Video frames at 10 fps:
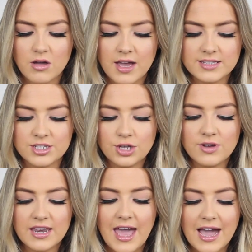Okay, so
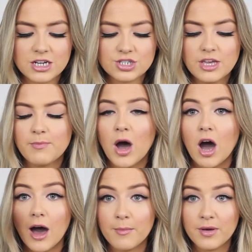you can actually
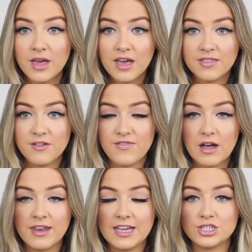pop the
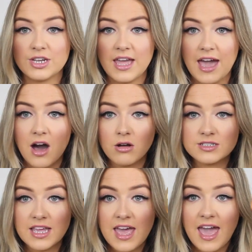foundation out,